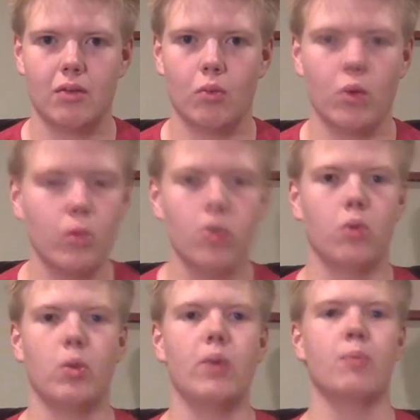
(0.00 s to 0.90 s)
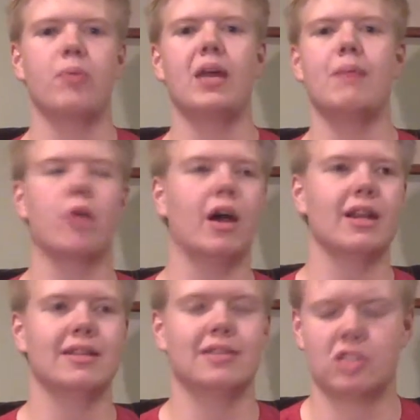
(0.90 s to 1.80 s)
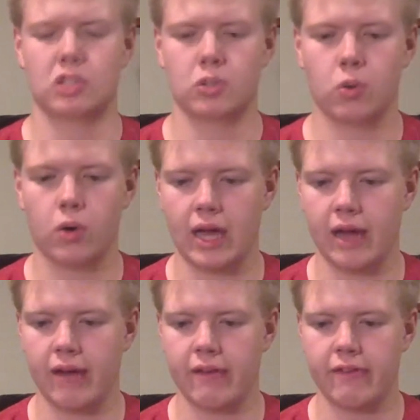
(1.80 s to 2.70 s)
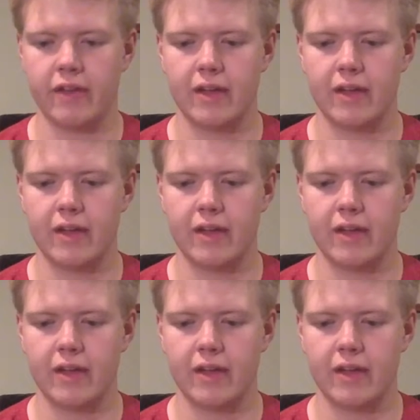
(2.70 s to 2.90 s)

We were being brought into the story of